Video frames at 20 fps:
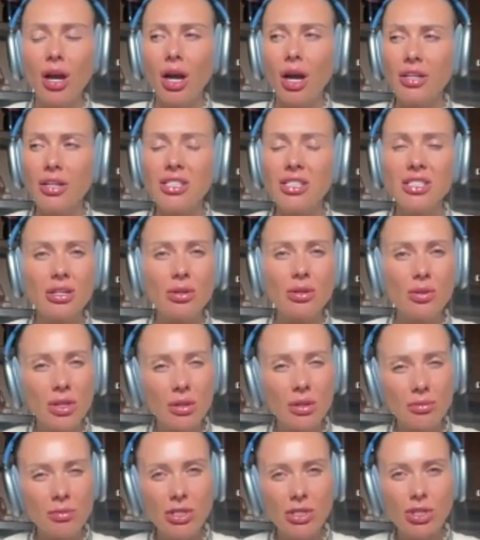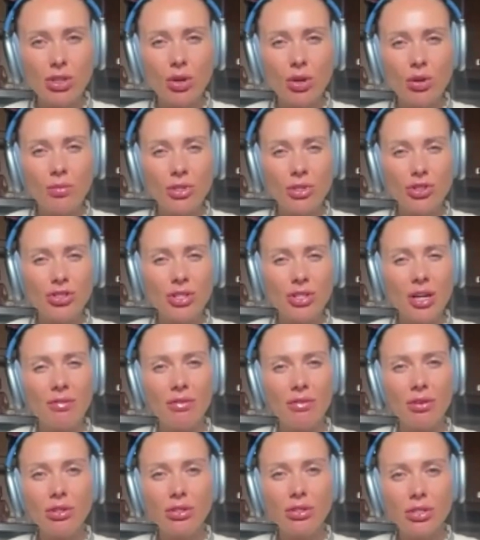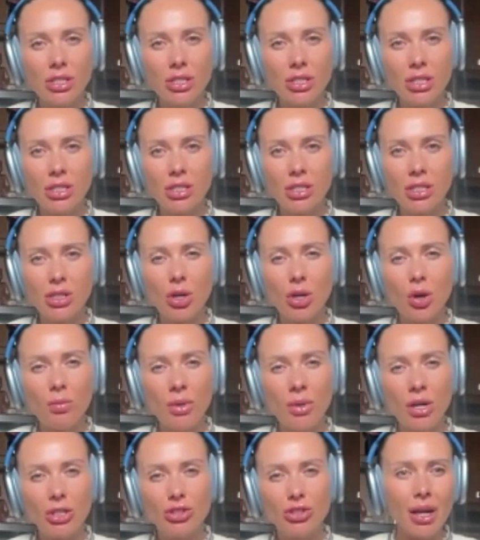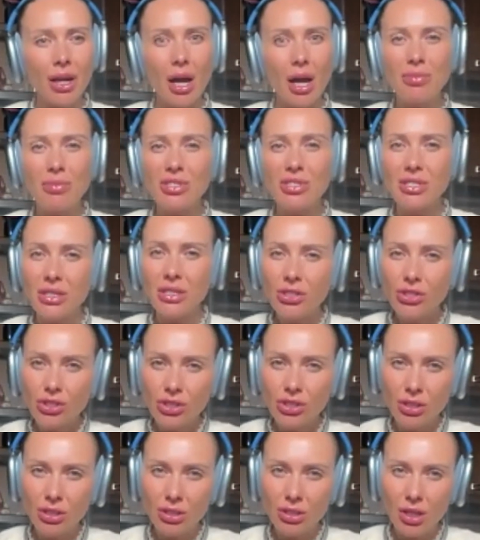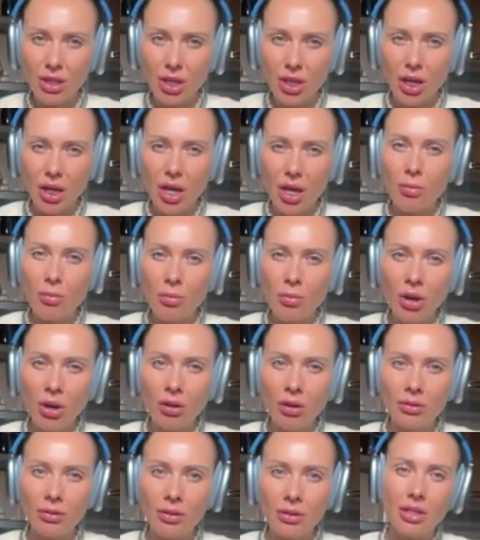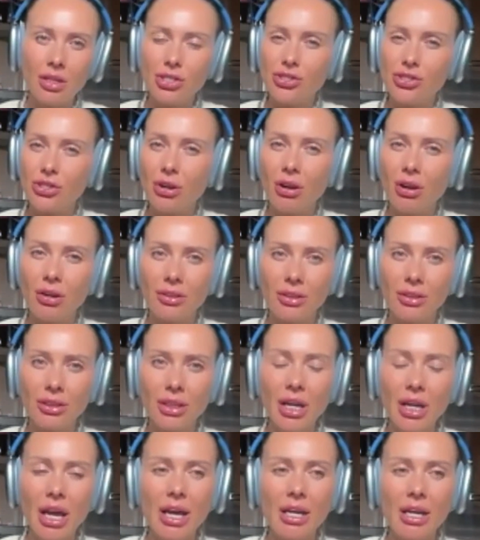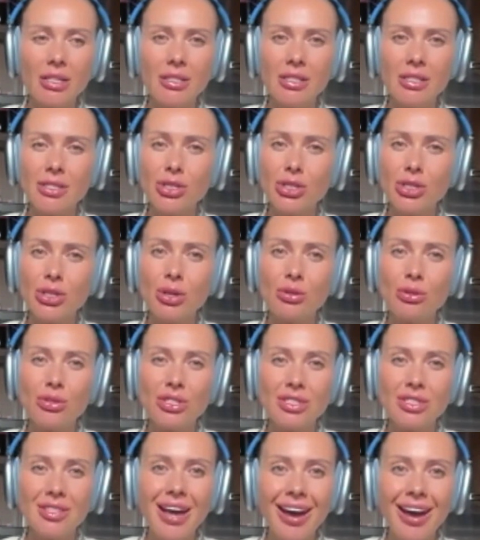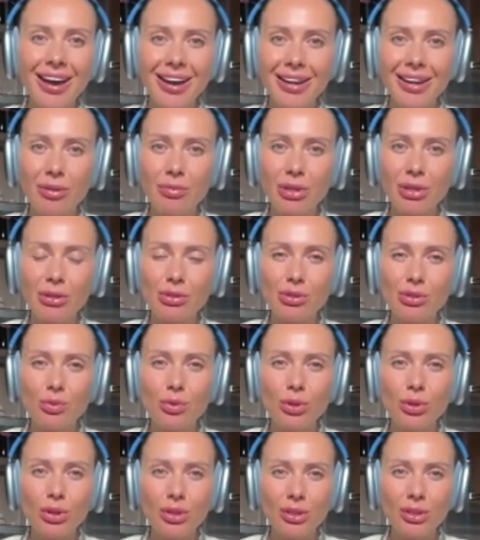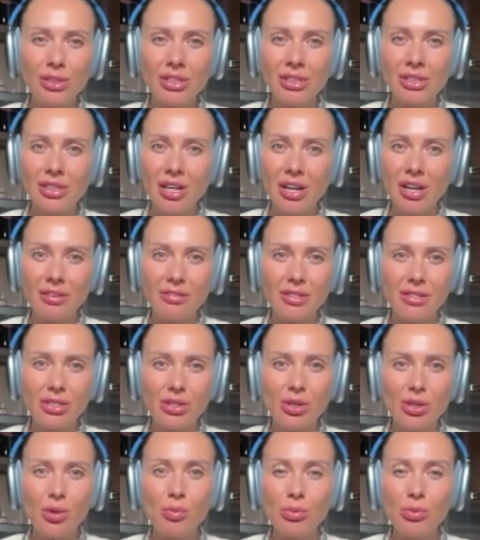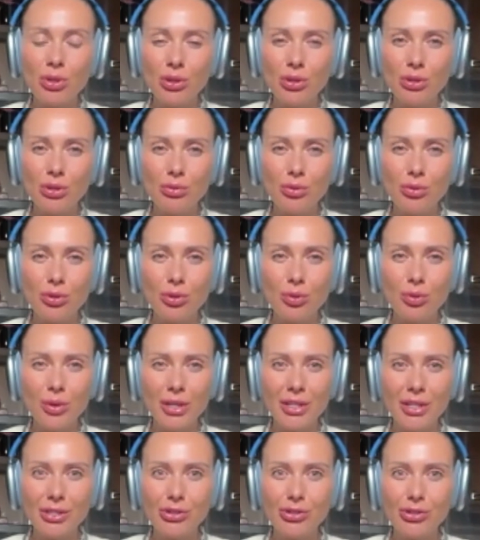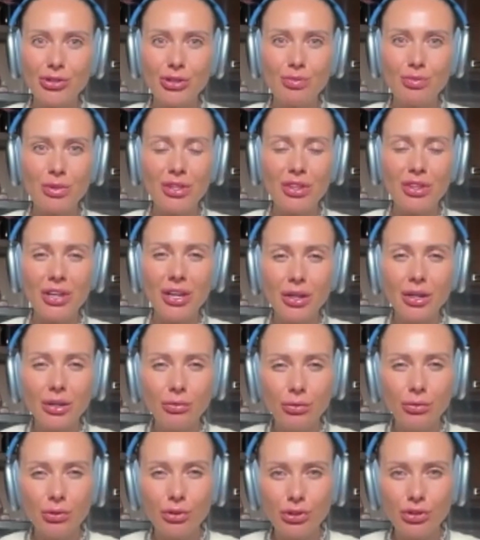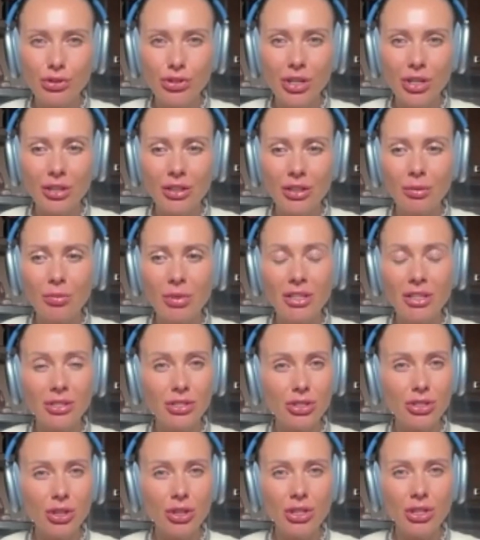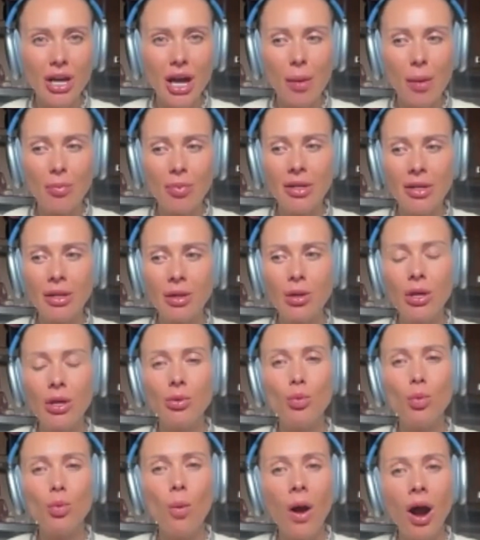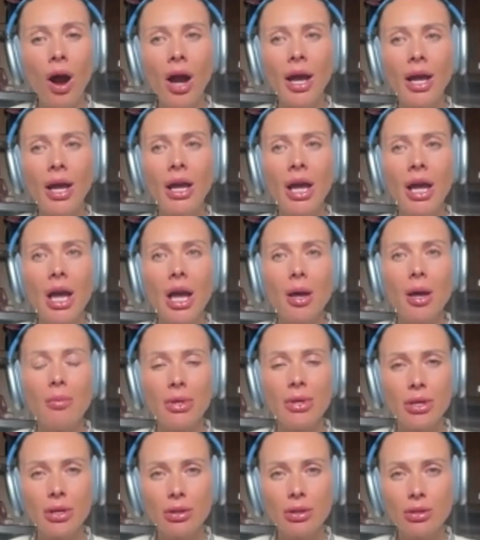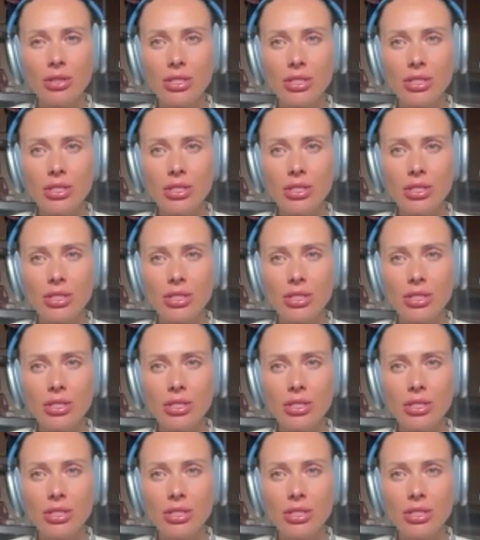disagreement, so much diversity, so much opposition among each other. And it's so sad because world and life is so beautiful. We can just be there for each other, but it's not happening. And why? Because